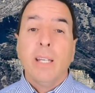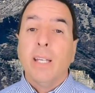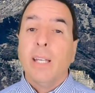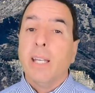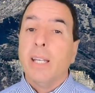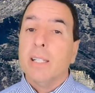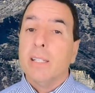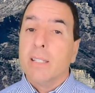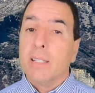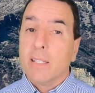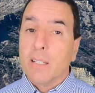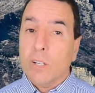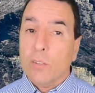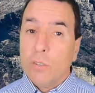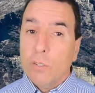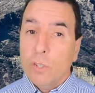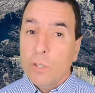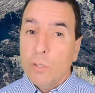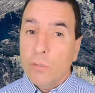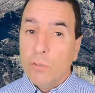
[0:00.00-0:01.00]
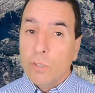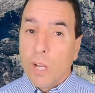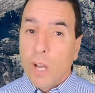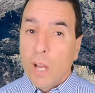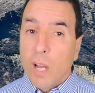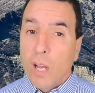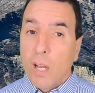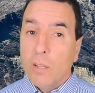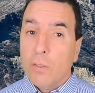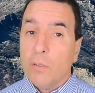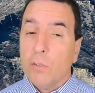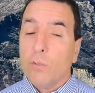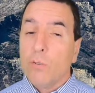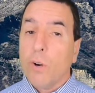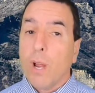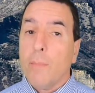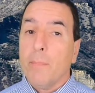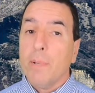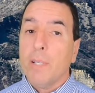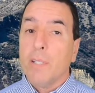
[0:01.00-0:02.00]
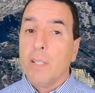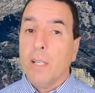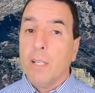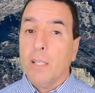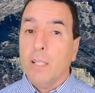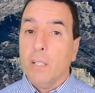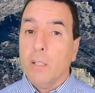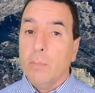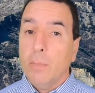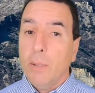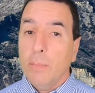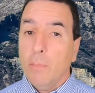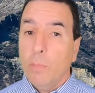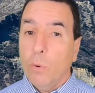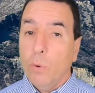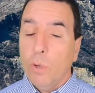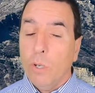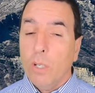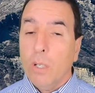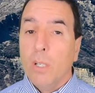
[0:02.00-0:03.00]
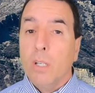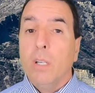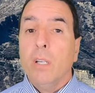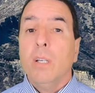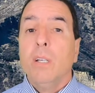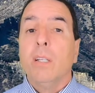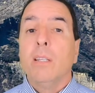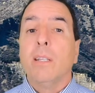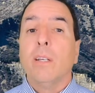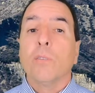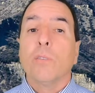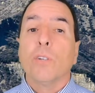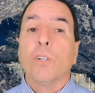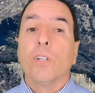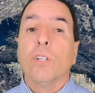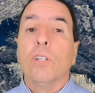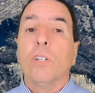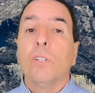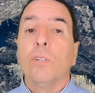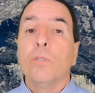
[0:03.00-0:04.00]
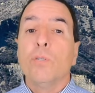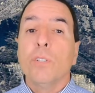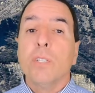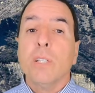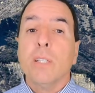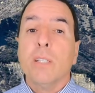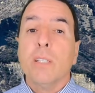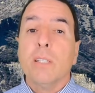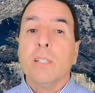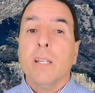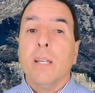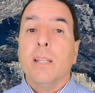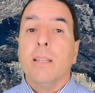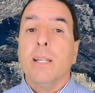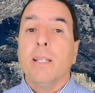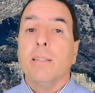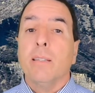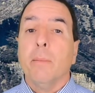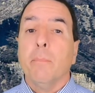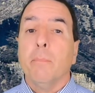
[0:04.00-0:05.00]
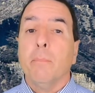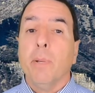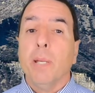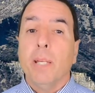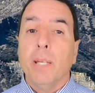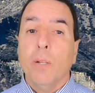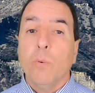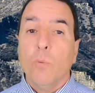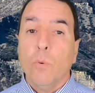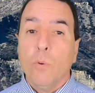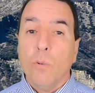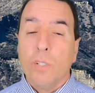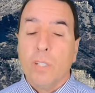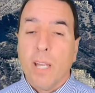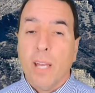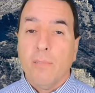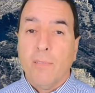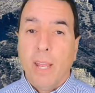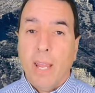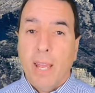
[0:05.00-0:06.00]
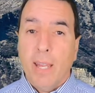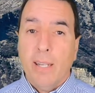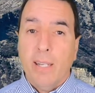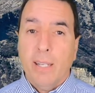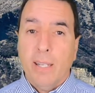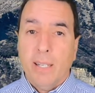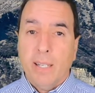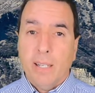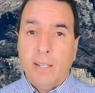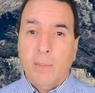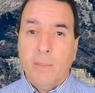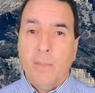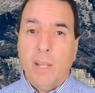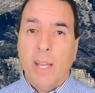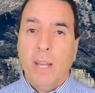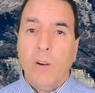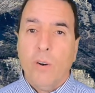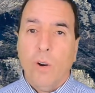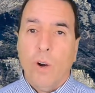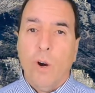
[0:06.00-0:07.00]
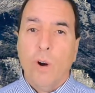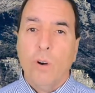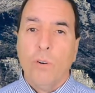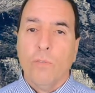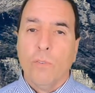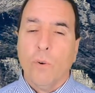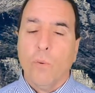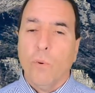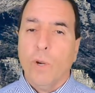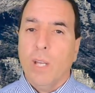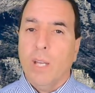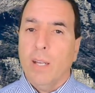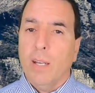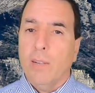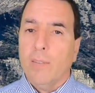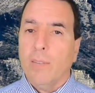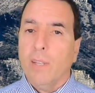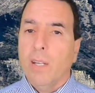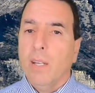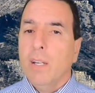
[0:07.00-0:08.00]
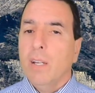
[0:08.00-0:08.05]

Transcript: In southern Utah, the drop is a little bit more. The other good news is that the bidding wars have ended. They are over with.